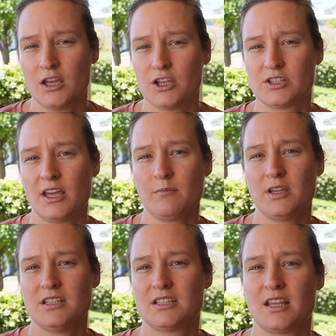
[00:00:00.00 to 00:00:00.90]
So that
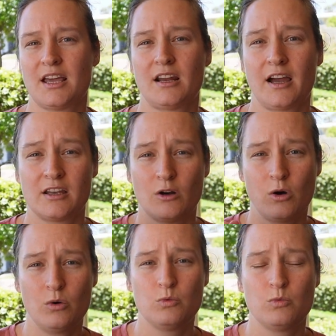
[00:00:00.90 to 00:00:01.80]
means that I can
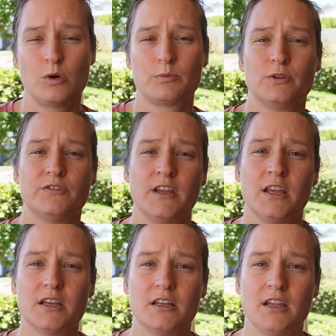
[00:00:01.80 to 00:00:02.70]
hold waterproof ink in